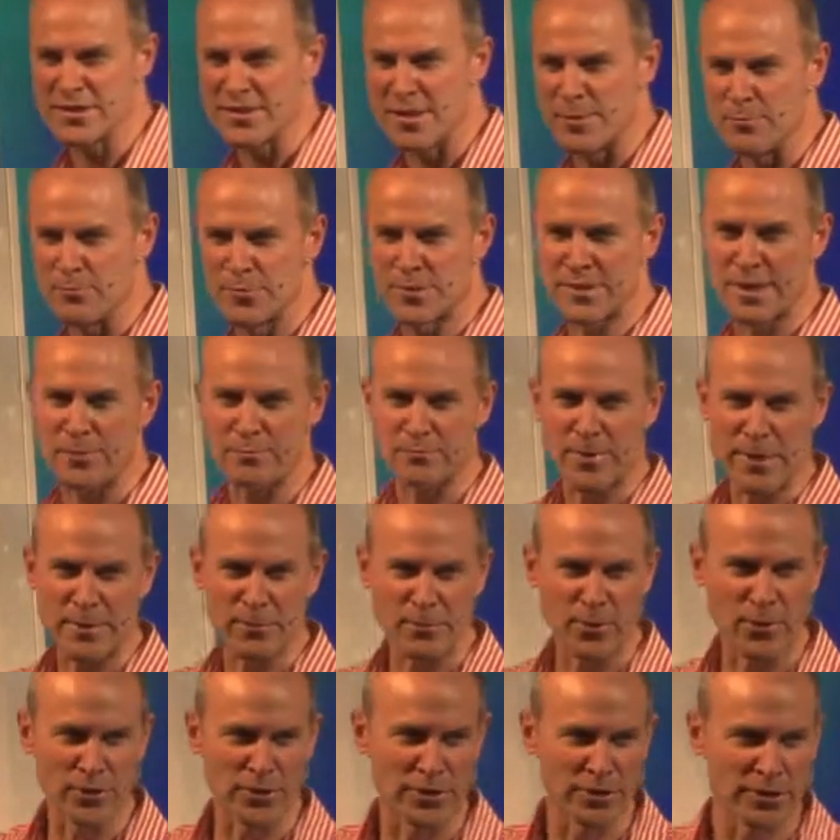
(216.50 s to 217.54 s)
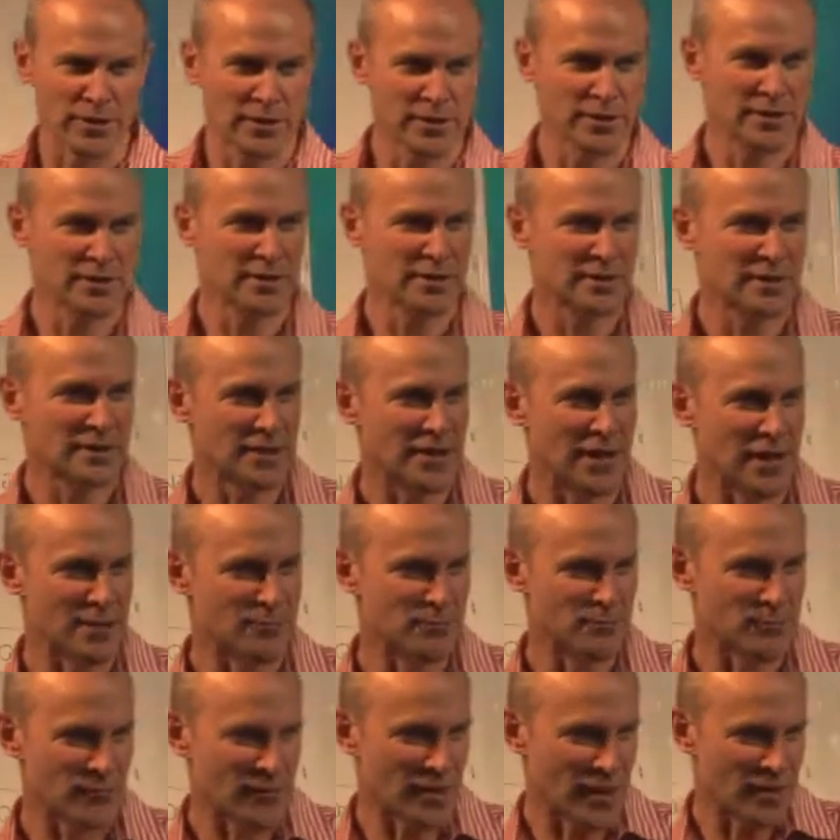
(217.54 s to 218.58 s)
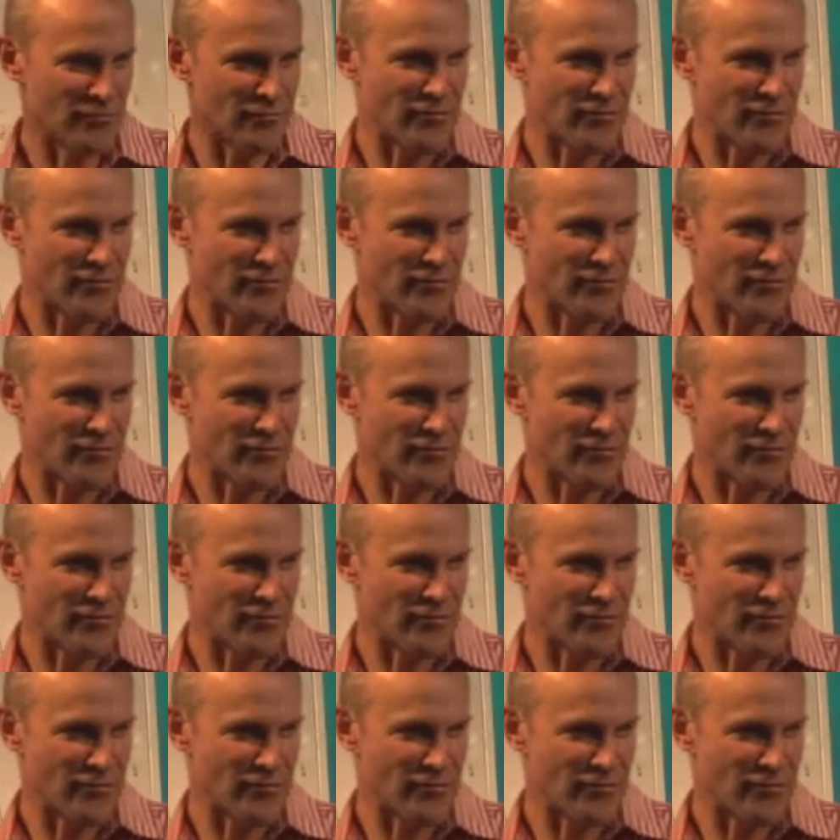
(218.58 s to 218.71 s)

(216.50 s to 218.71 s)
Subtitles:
some people are